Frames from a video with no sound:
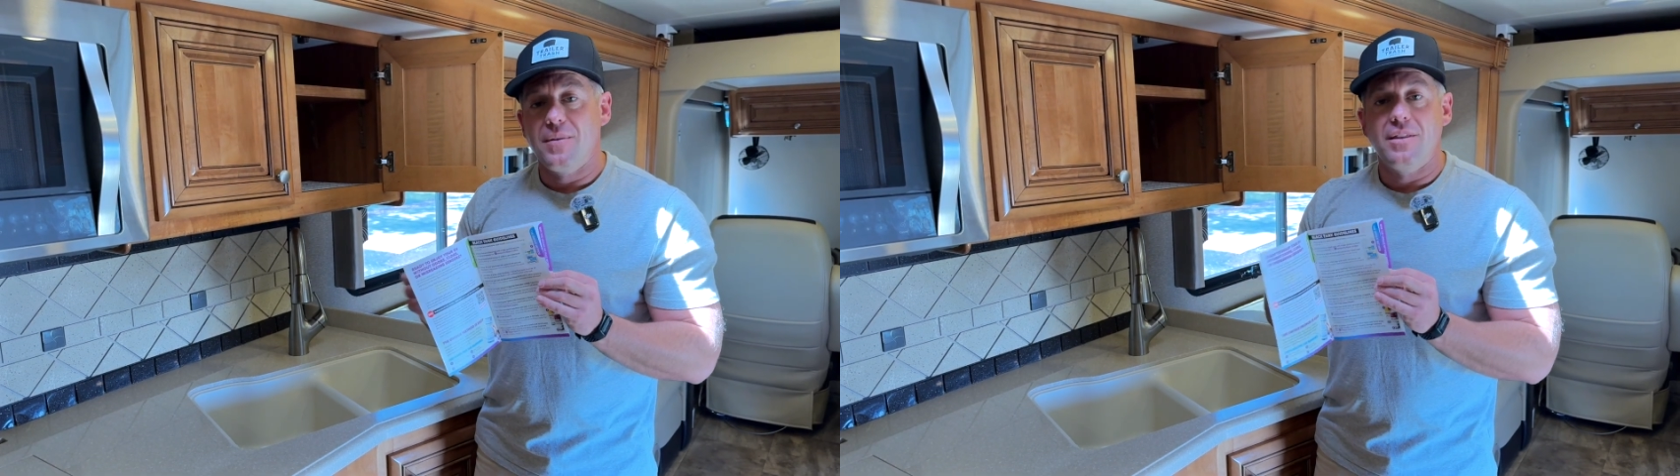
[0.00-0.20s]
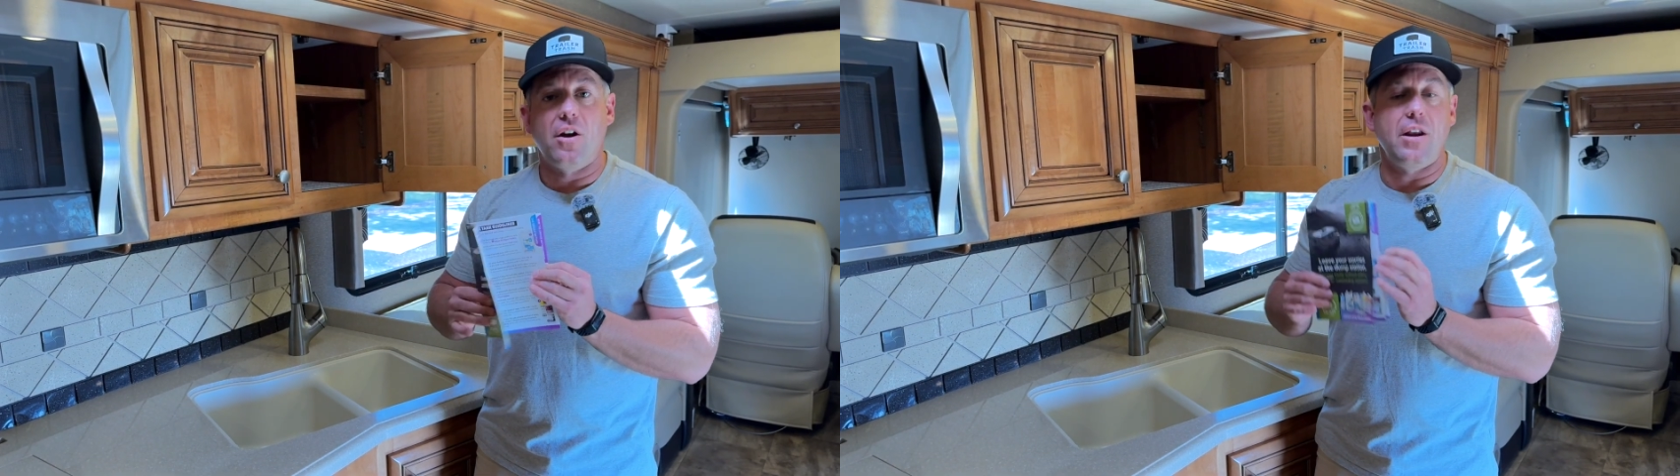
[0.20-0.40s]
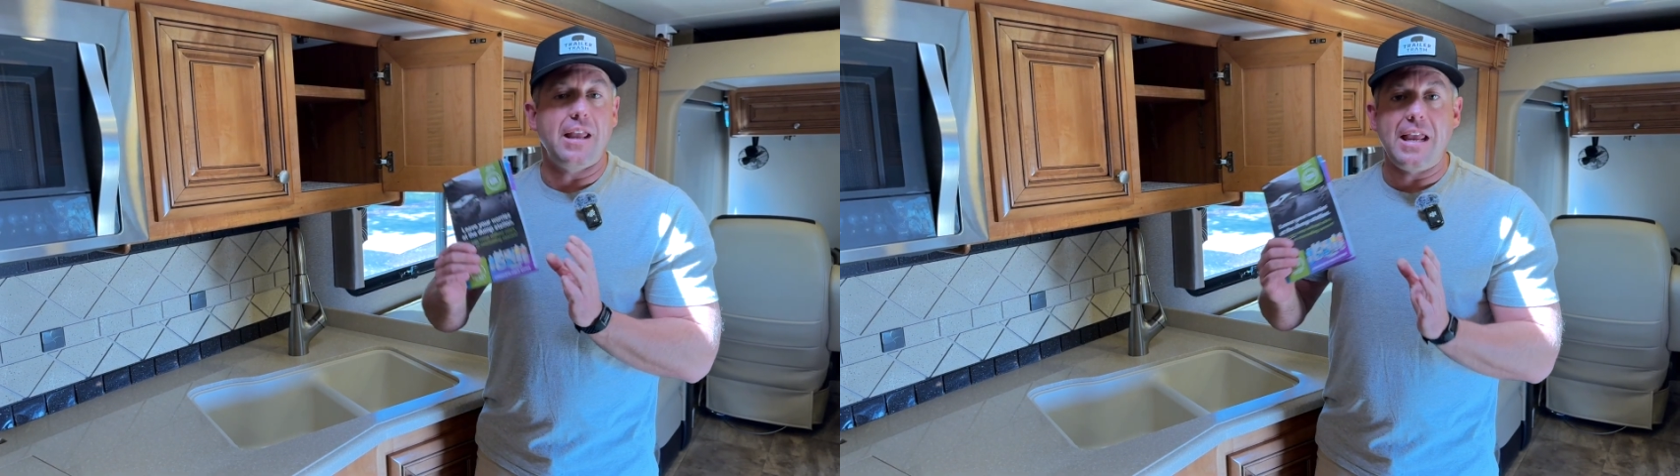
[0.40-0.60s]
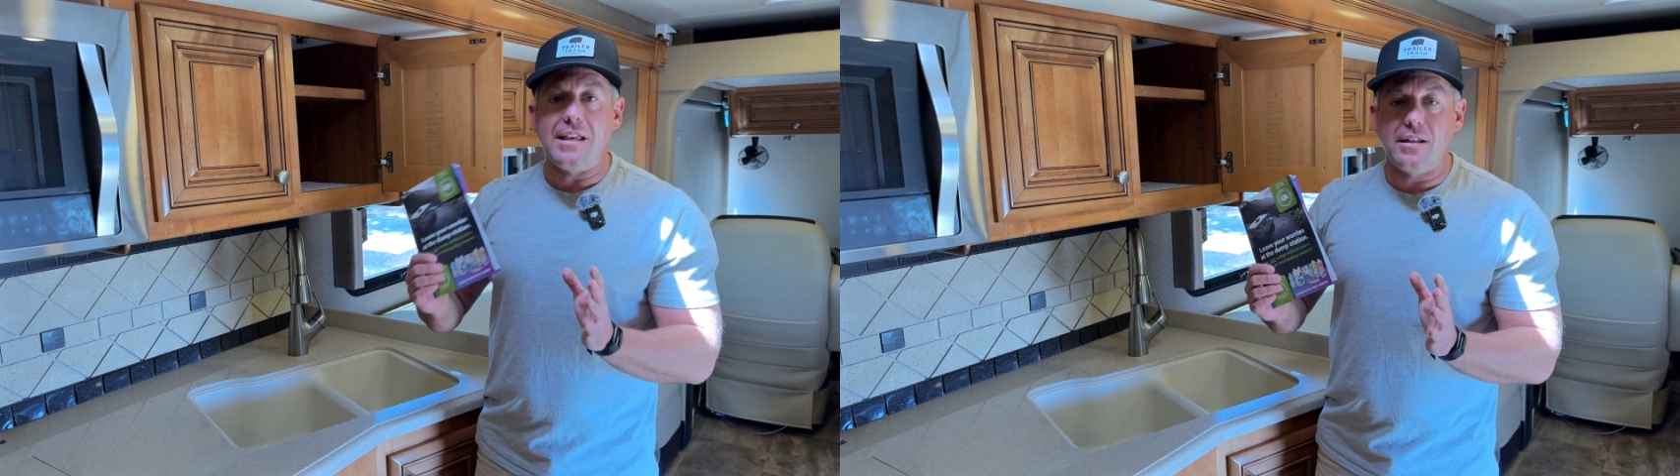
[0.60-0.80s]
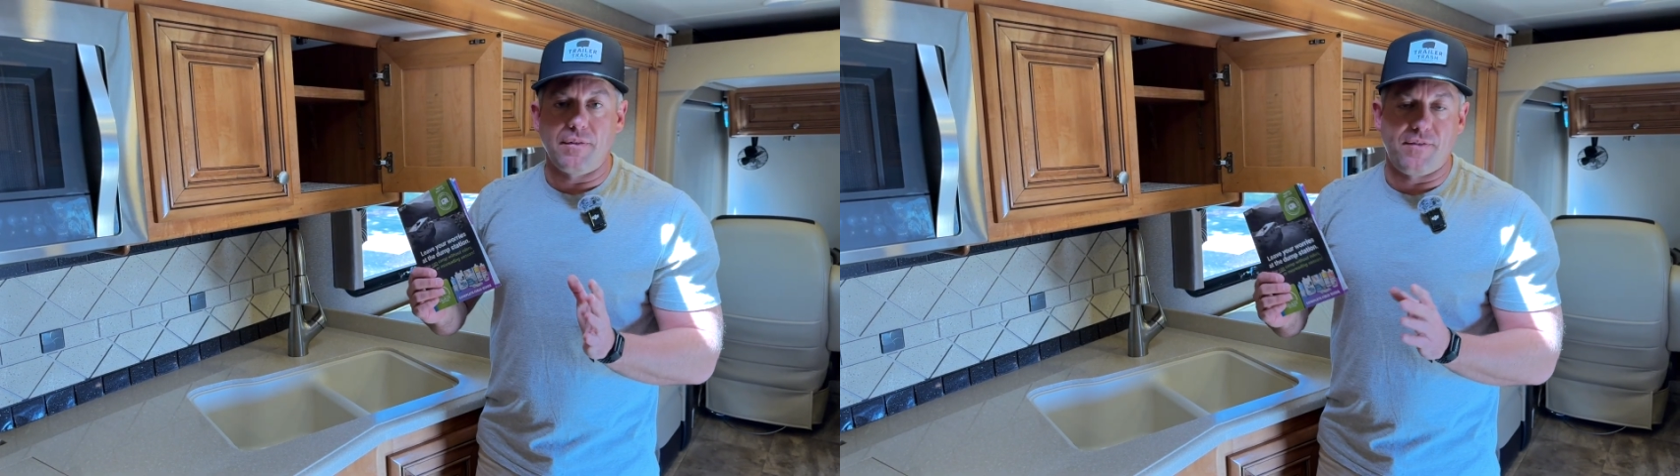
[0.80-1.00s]
They're
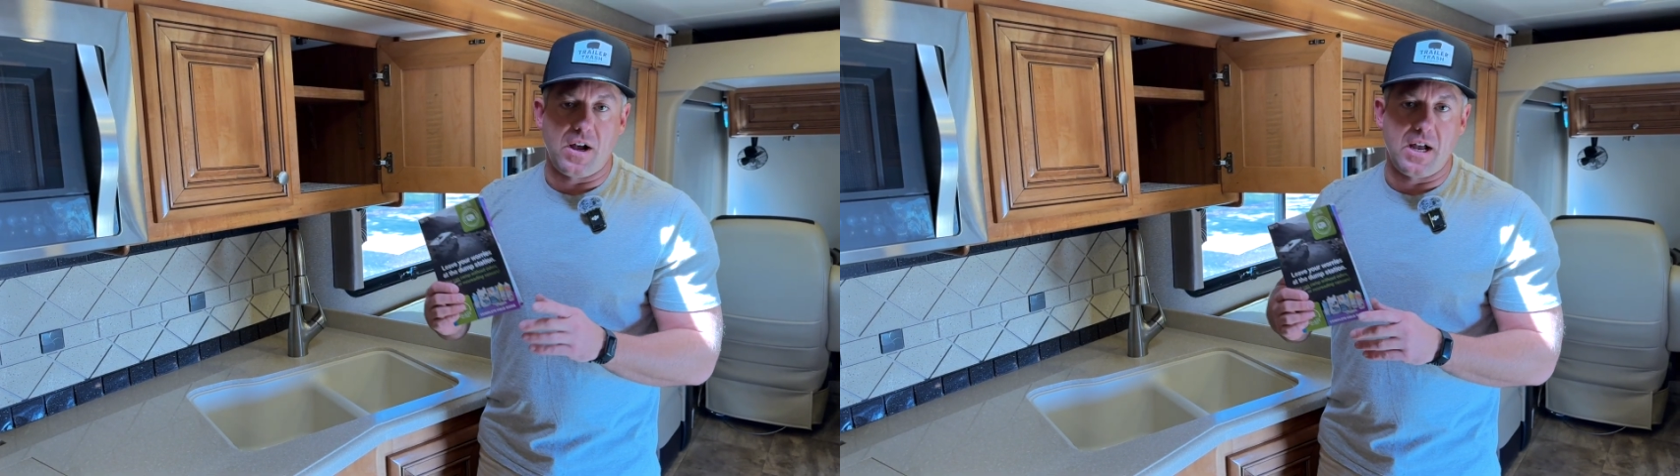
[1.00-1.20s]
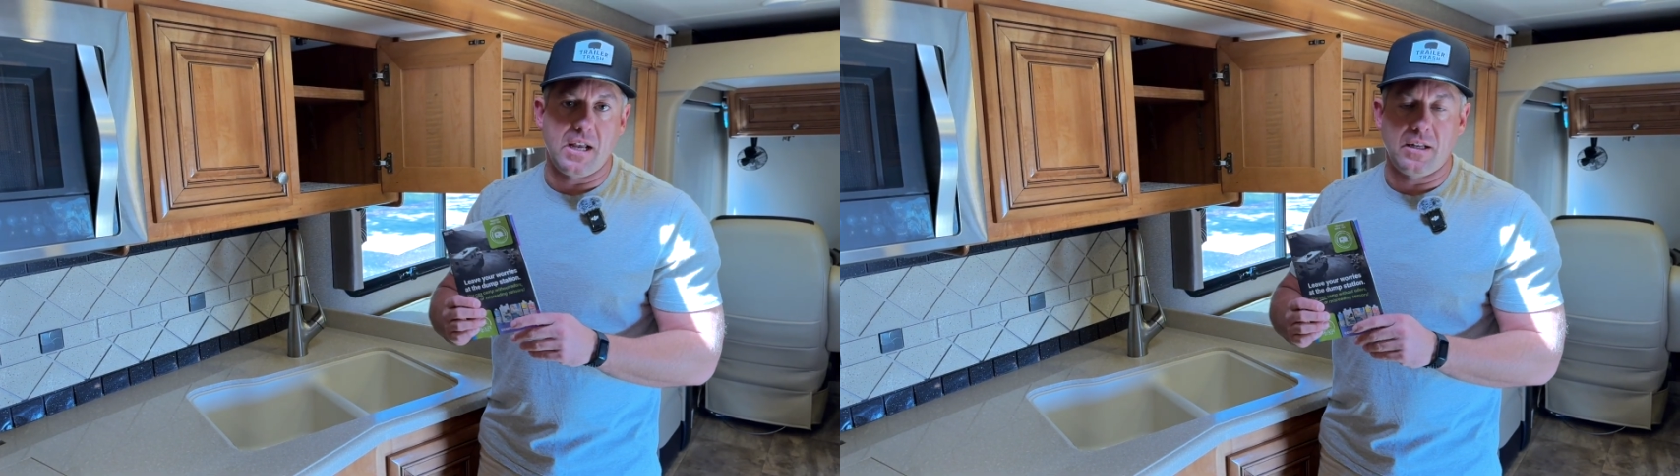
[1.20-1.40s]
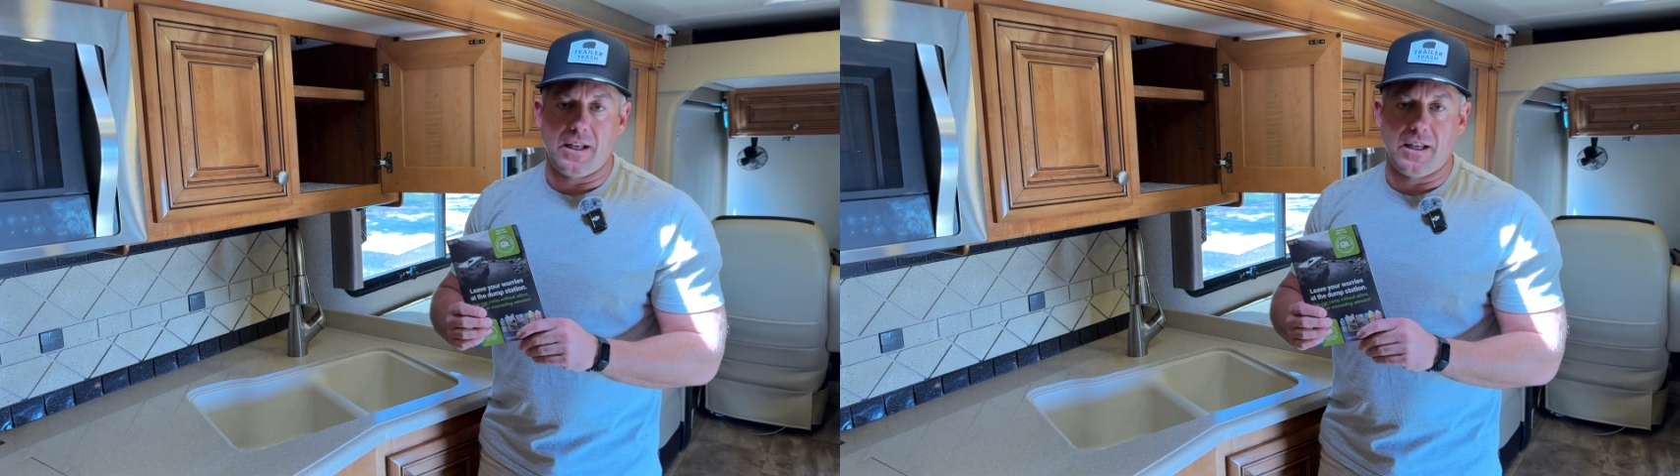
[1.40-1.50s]
easy to find.